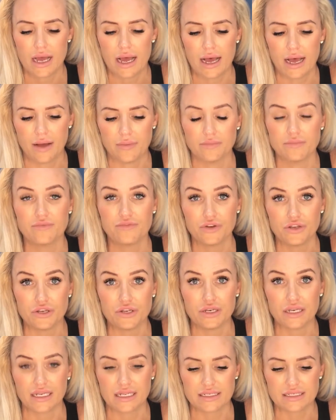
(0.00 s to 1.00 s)

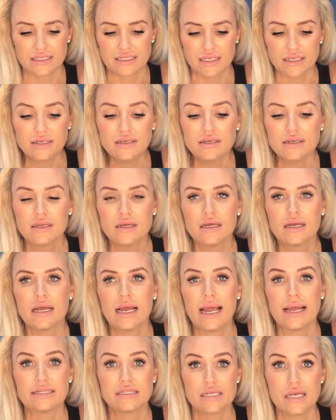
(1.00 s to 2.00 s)
to listen
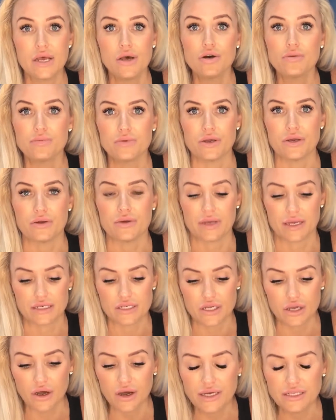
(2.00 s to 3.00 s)
and to help you and
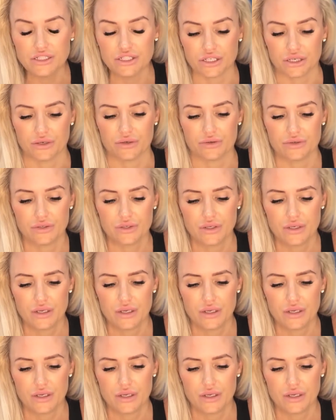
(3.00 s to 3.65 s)
to guide you.